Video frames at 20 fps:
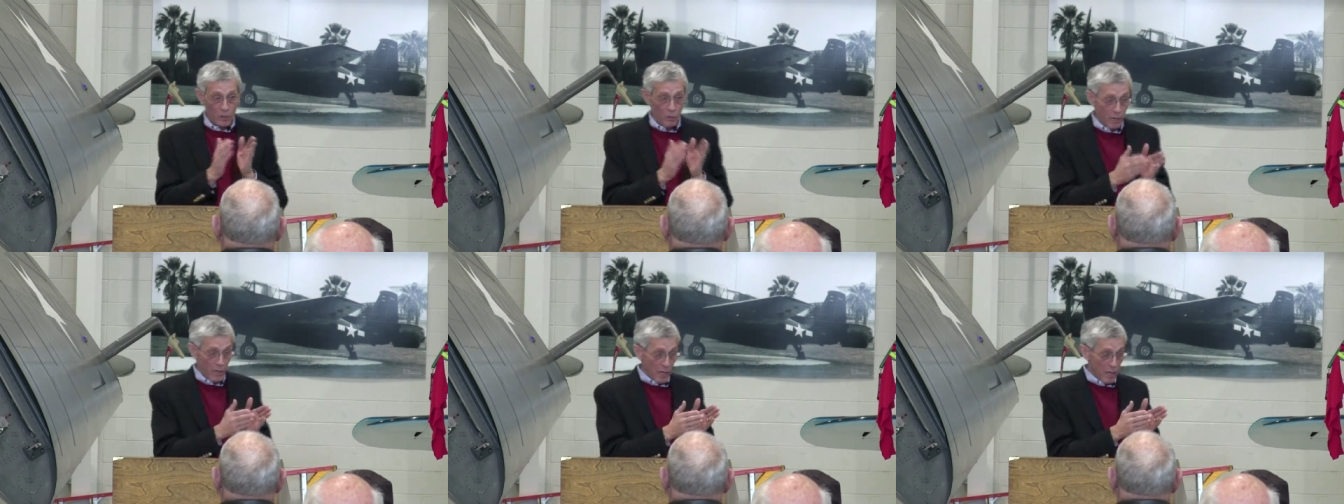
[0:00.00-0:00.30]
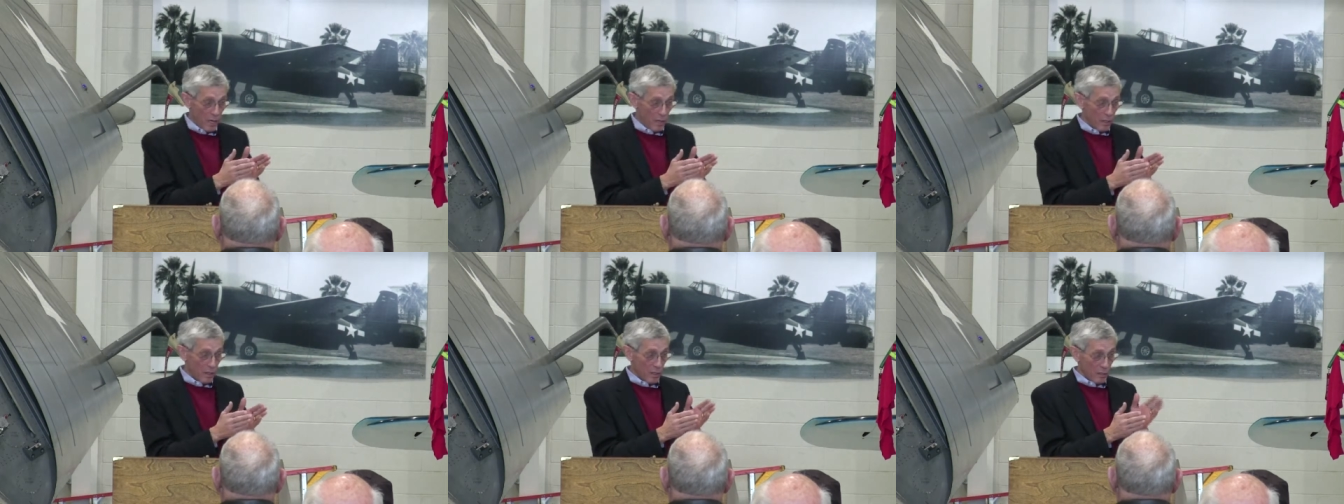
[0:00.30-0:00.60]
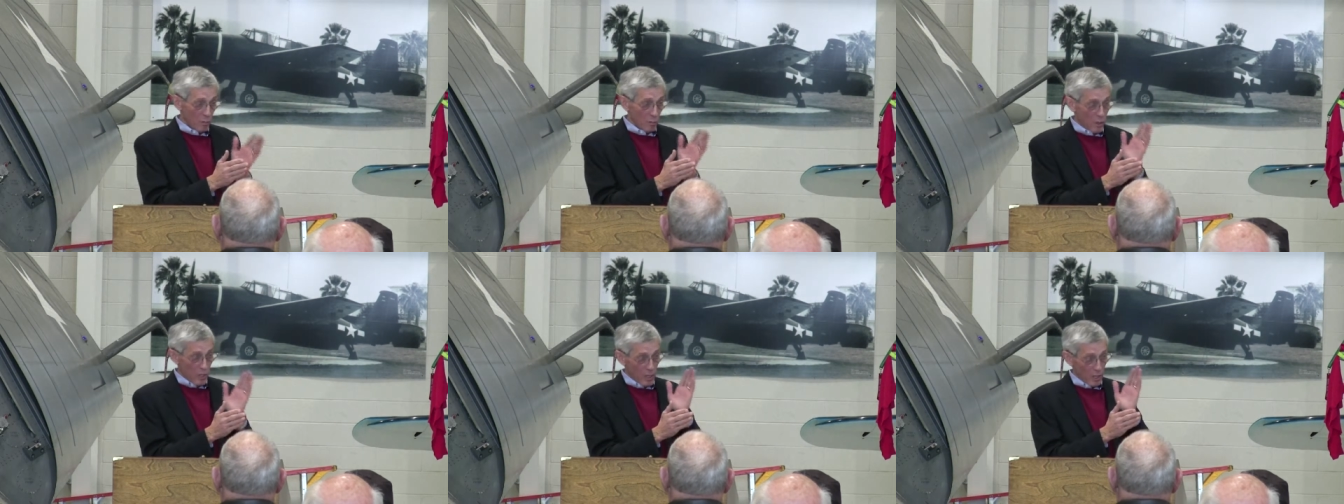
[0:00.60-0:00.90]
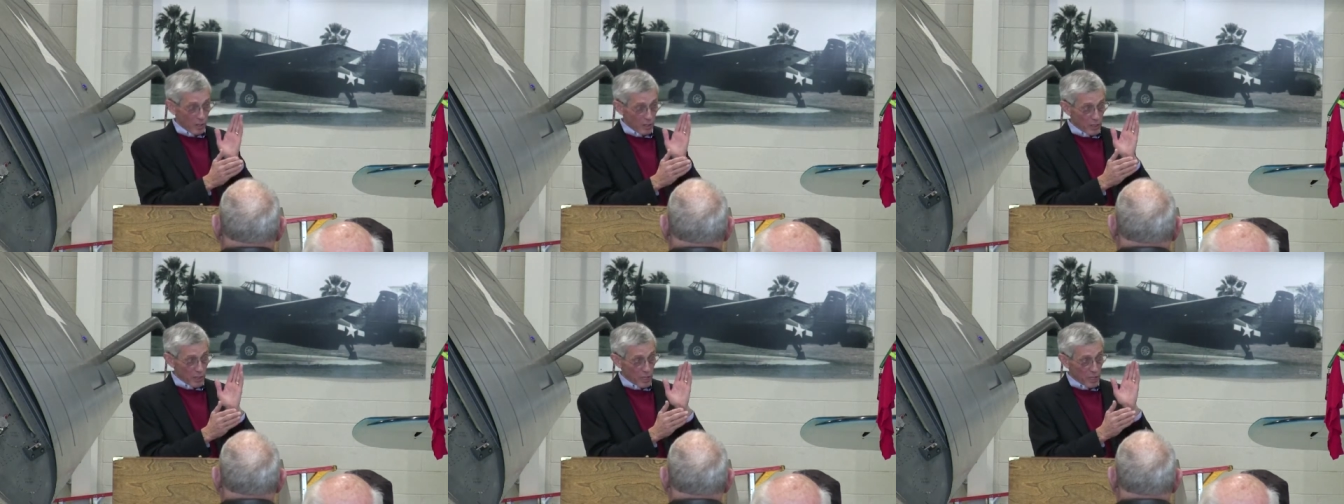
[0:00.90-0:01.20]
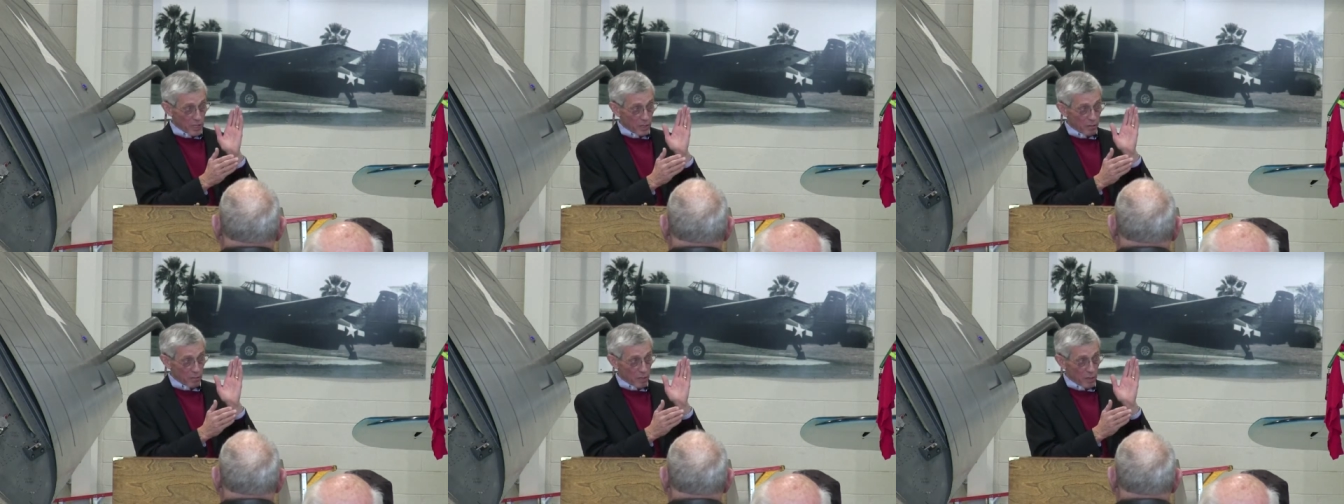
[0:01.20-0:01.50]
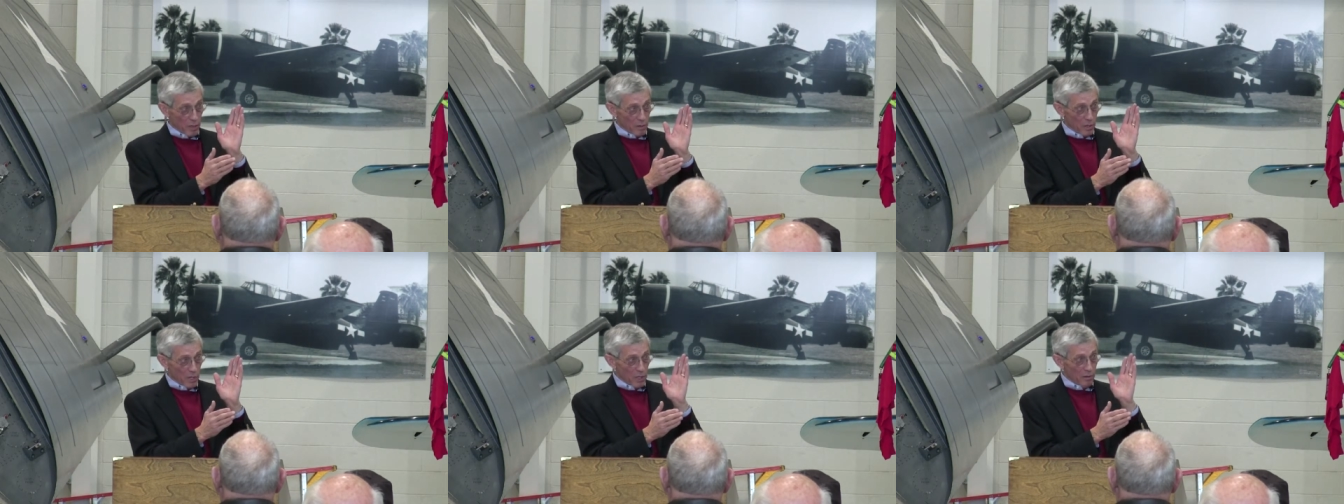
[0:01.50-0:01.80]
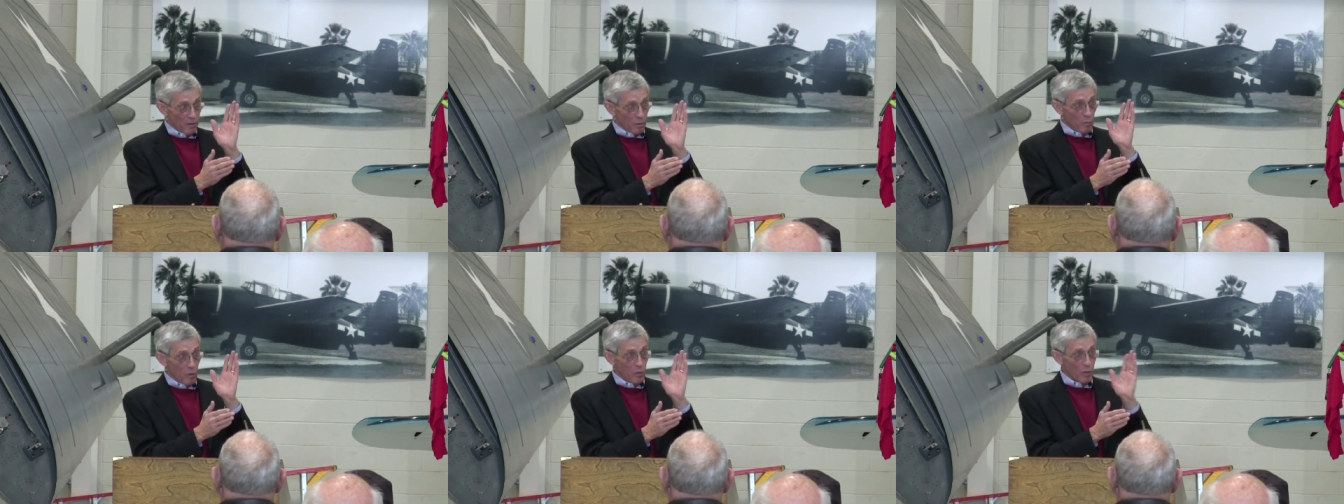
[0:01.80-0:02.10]
but going out, we've got to take an
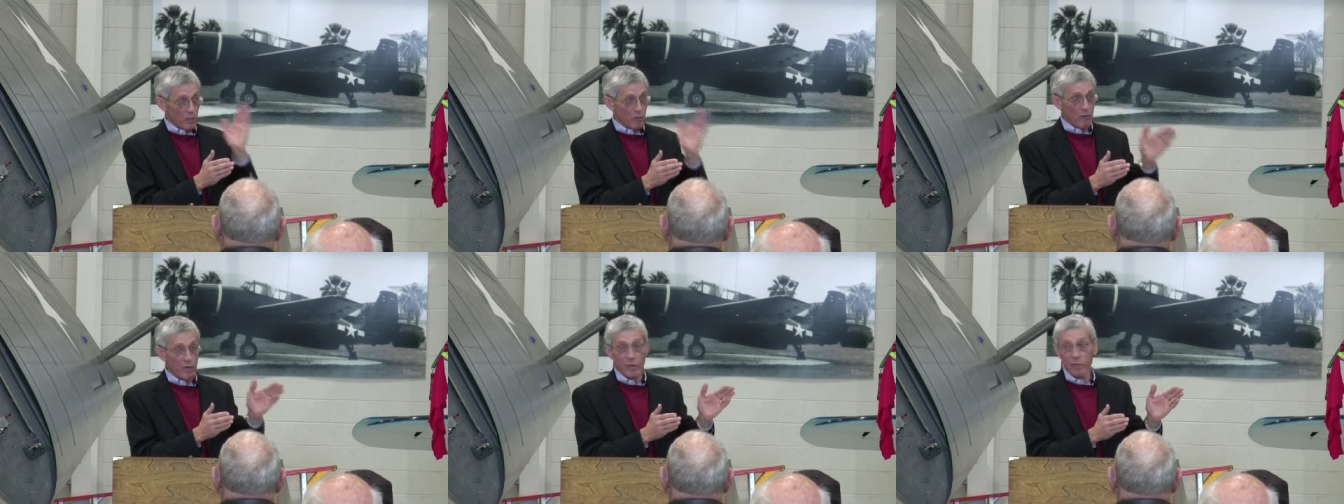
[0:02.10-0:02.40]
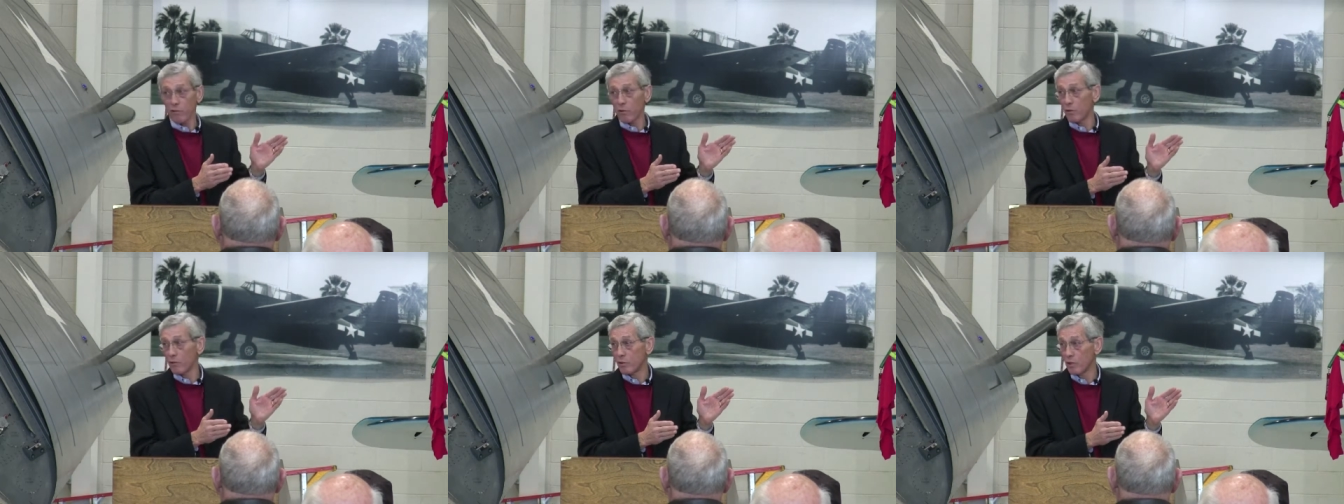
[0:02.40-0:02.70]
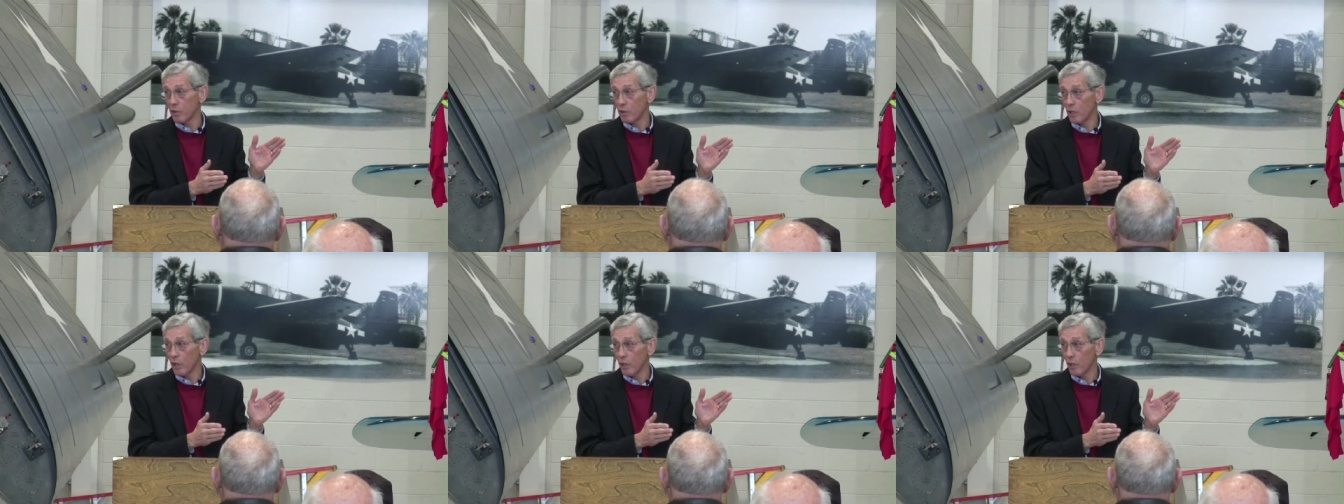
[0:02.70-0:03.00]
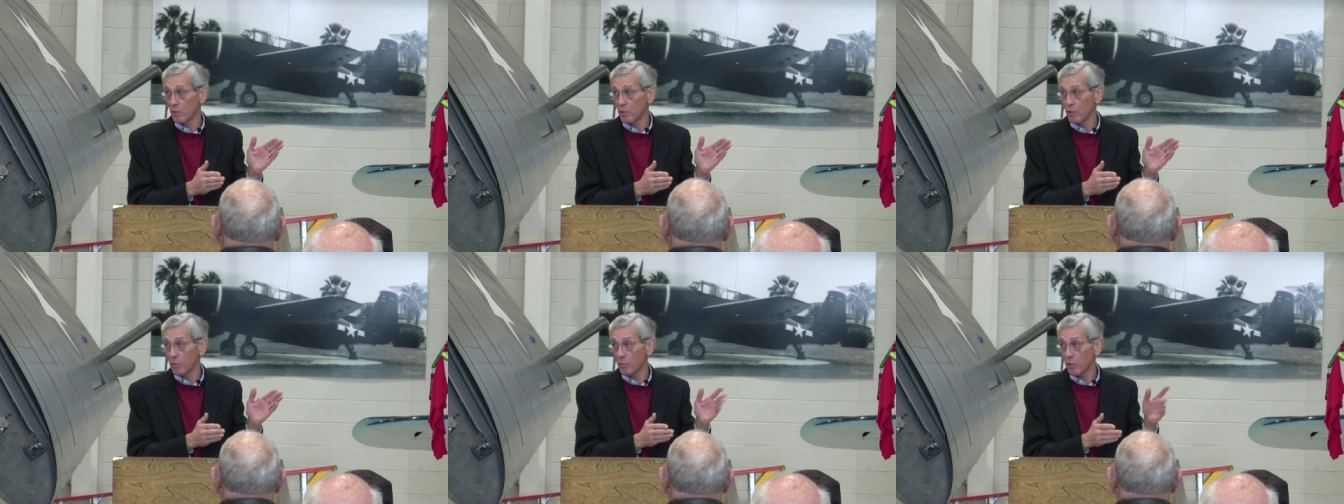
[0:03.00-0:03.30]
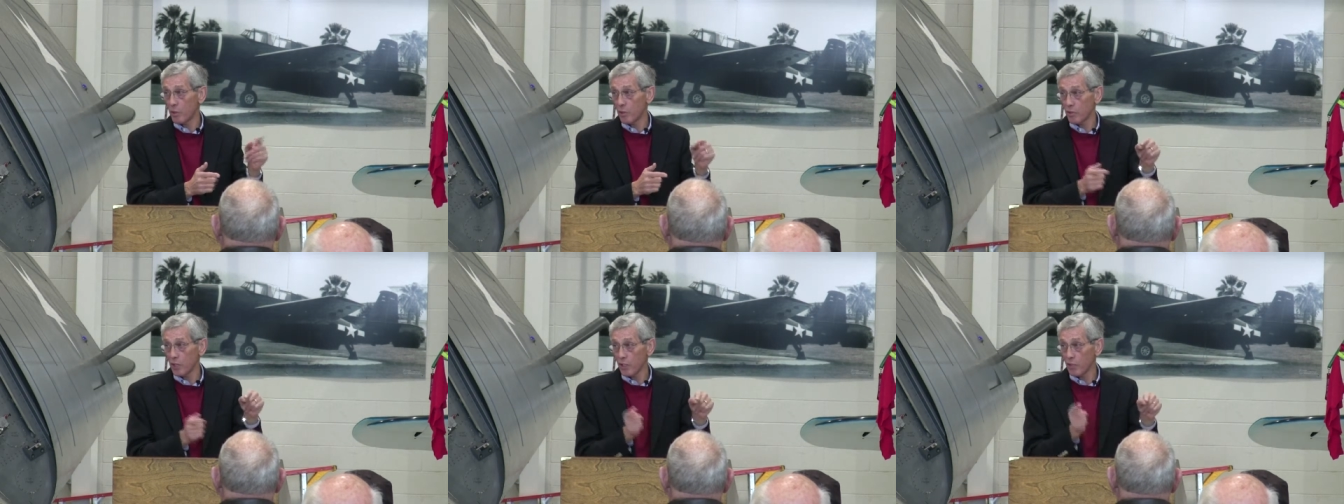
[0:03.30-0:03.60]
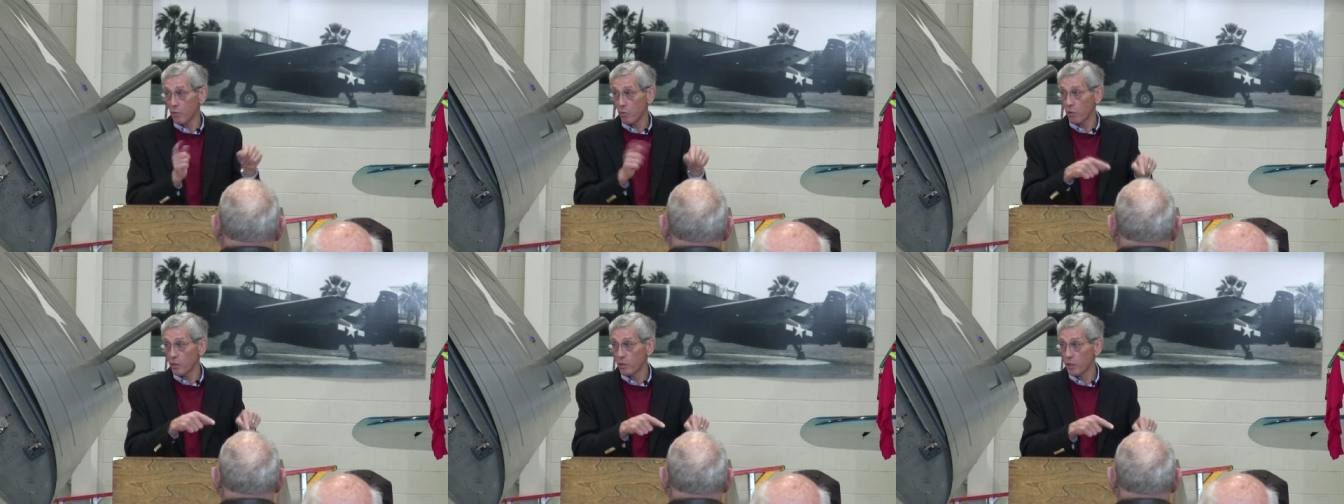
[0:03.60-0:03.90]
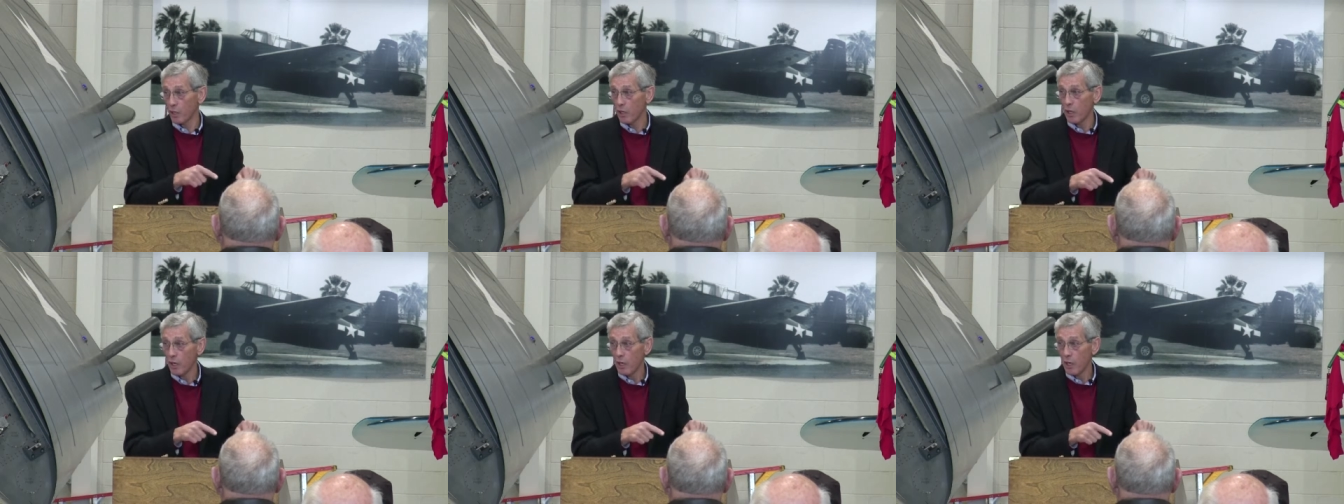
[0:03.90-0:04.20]
even more direct route to the coast because that's
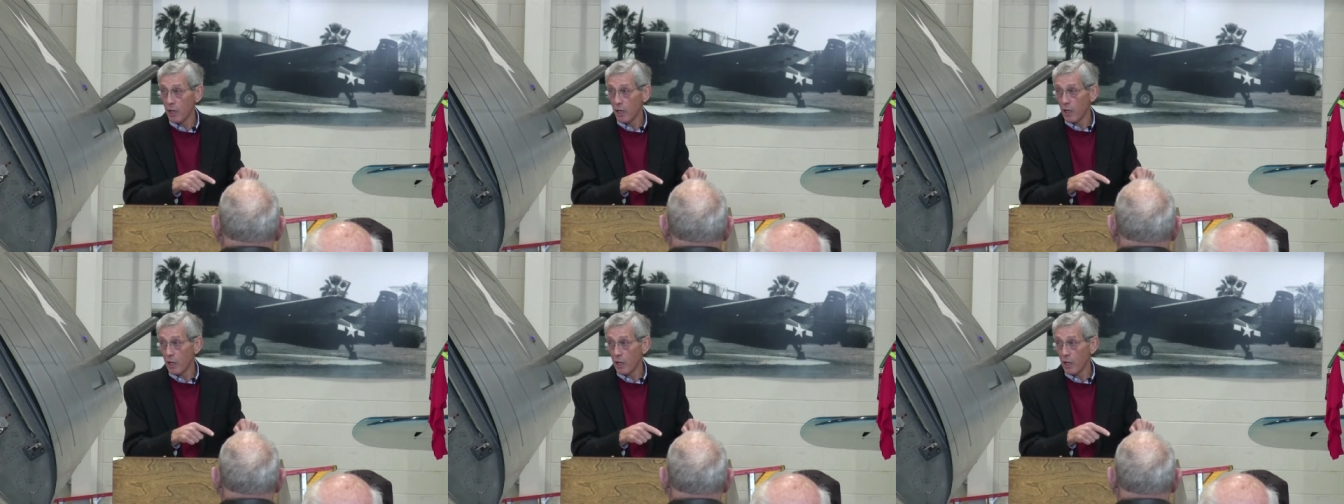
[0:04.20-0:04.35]
where the,